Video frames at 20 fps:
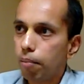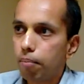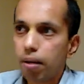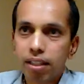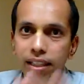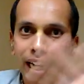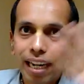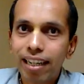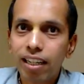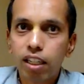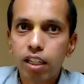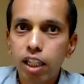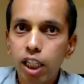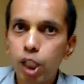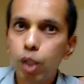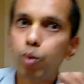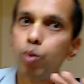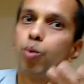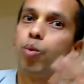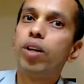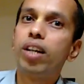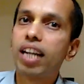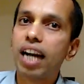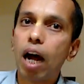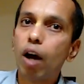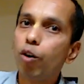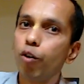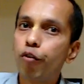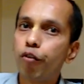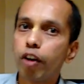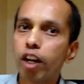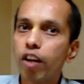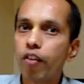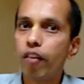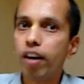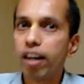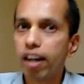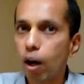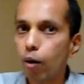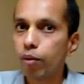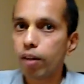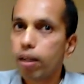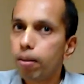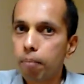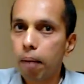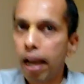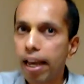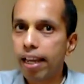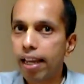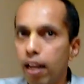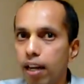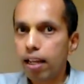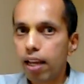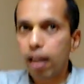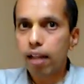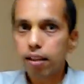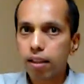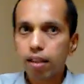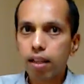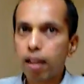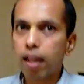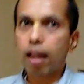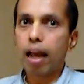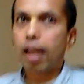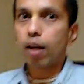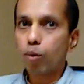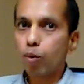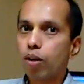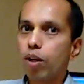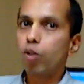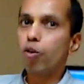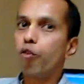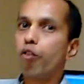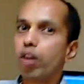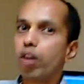But then due to drought, frequent drought in my area, I couldn't do